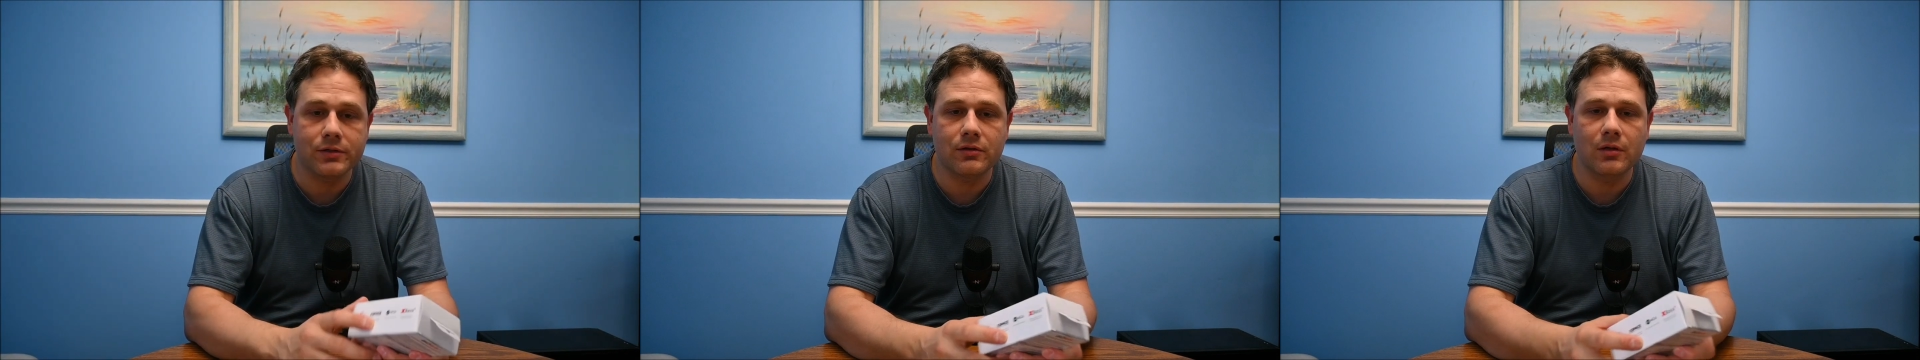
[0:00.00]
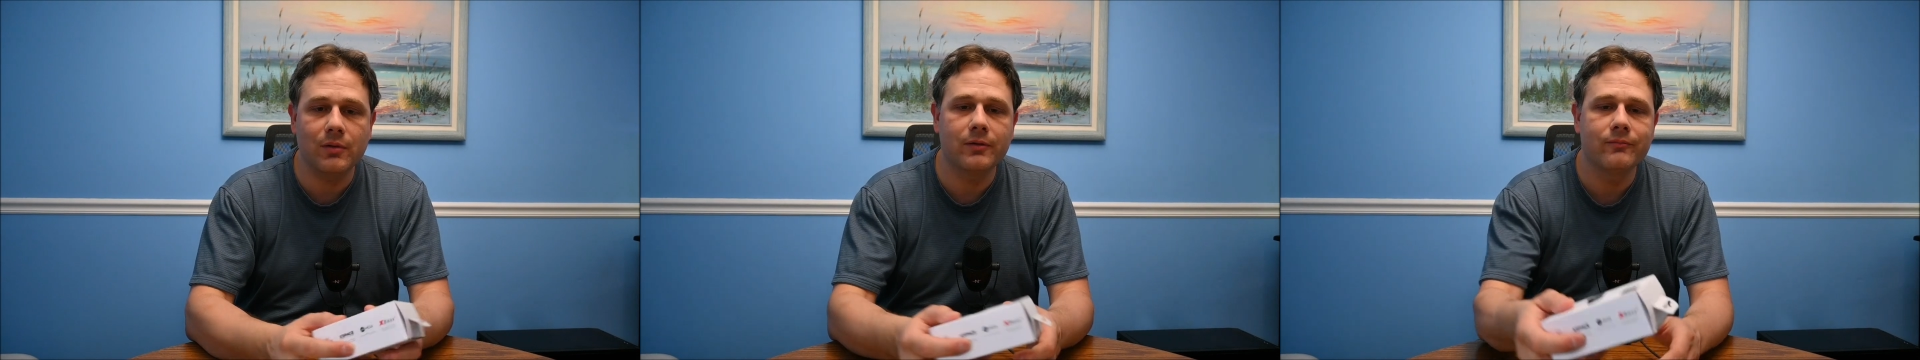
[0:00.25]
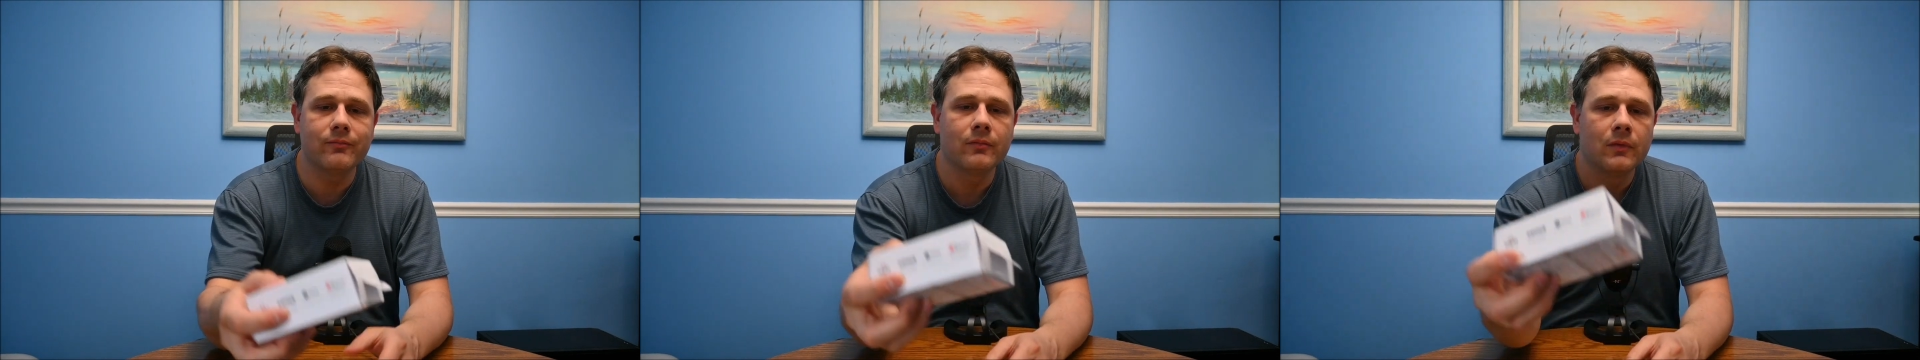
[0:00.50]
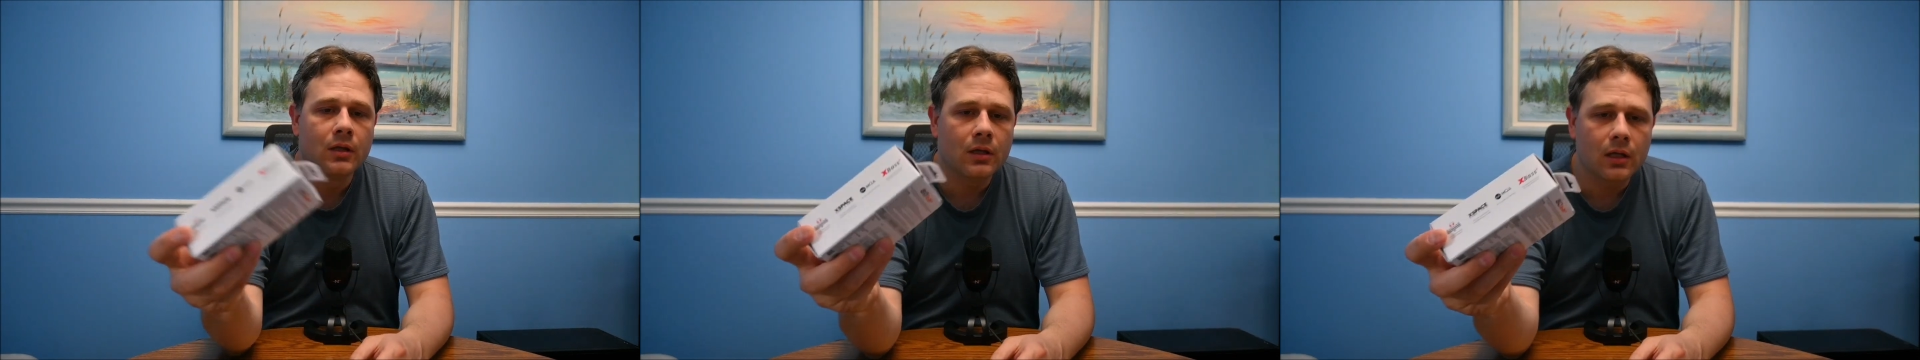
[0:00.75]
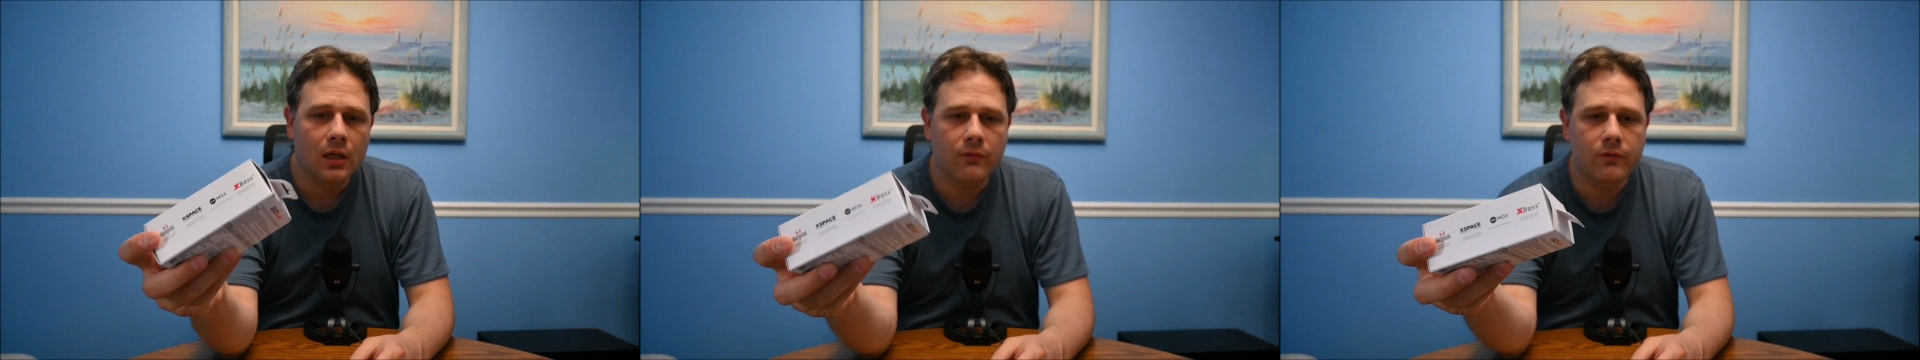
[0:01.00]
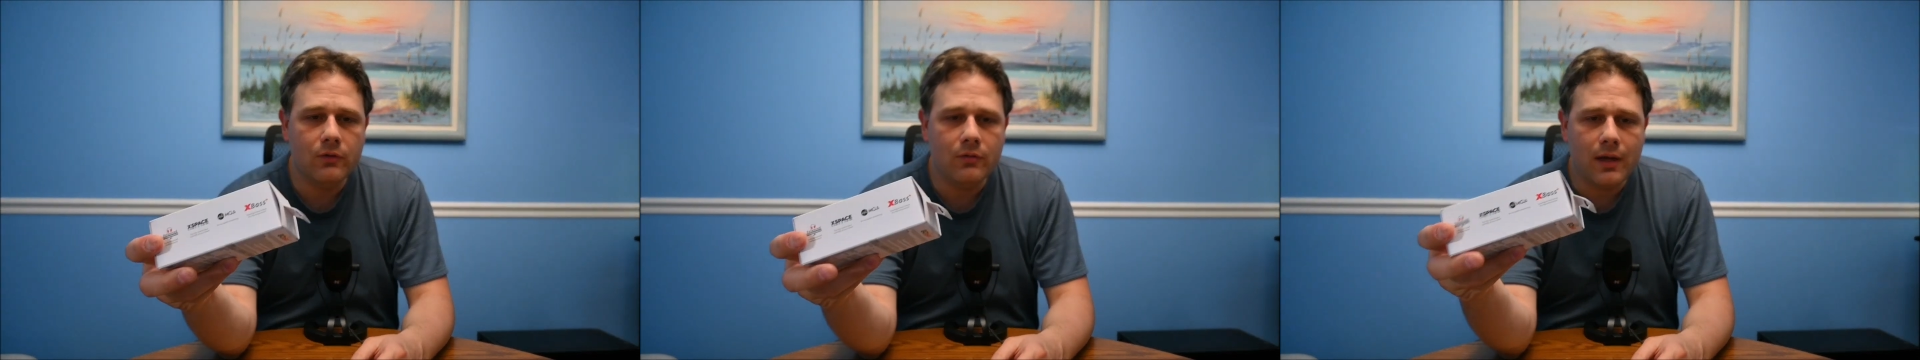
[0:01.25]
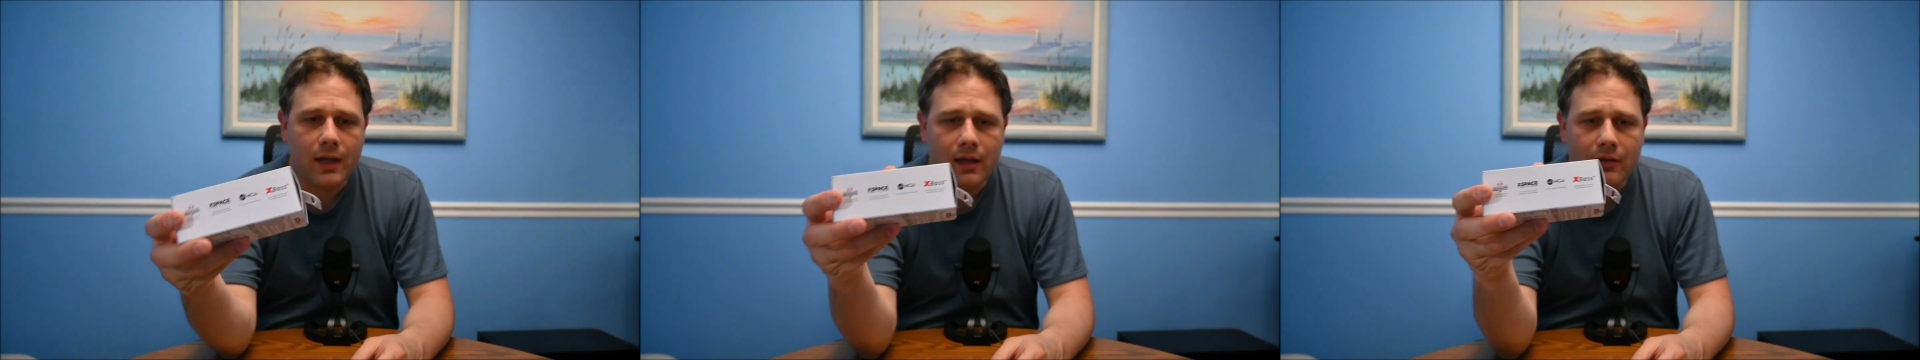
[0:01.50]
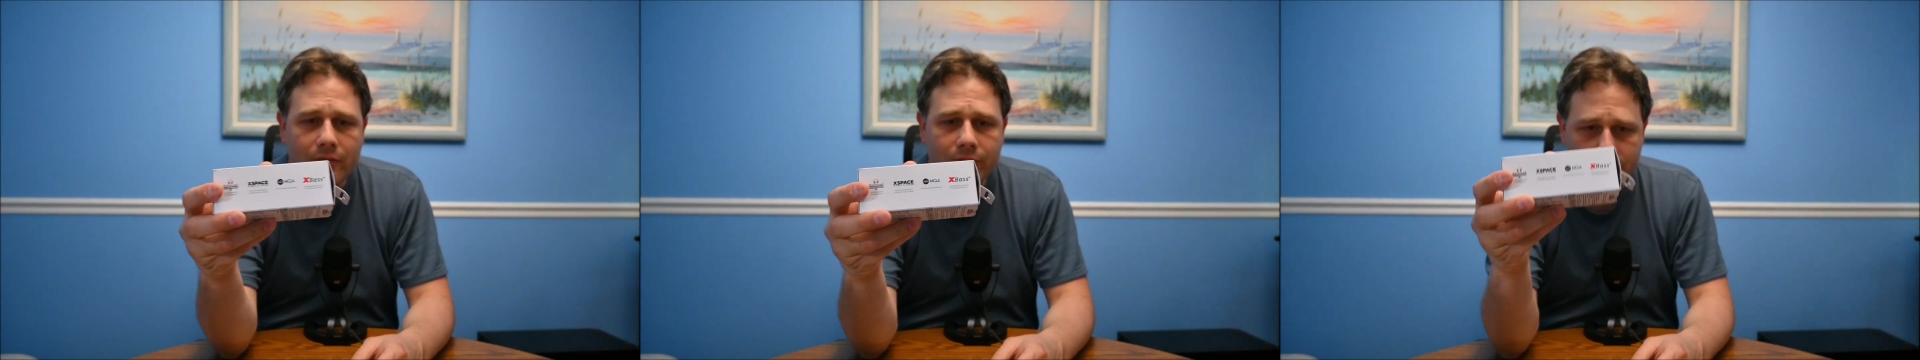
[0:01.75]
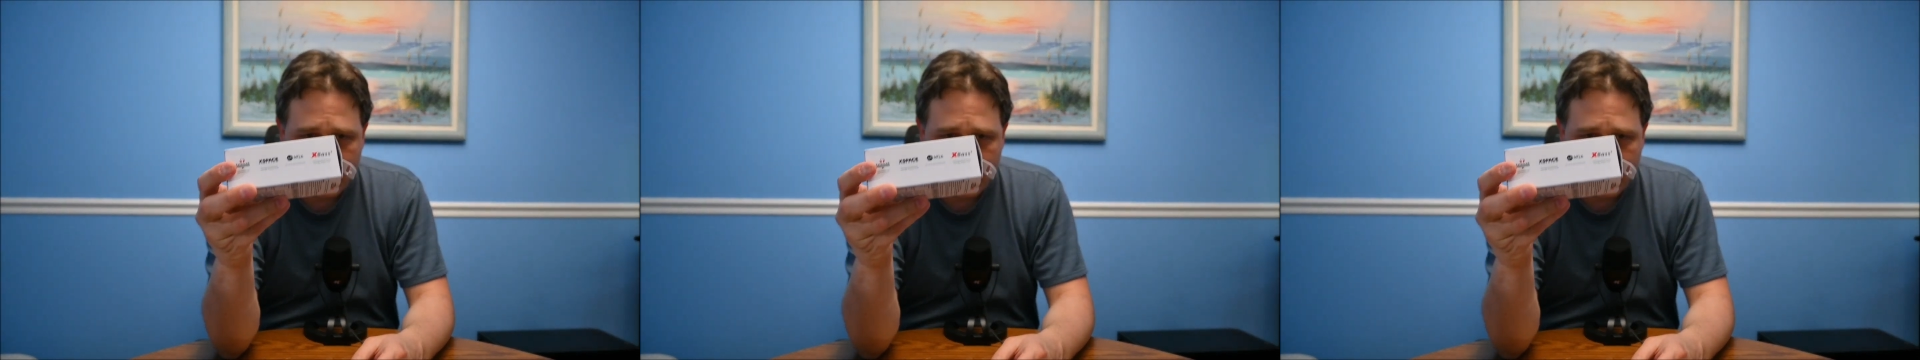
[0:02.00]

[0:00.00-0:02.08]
streaming. If you have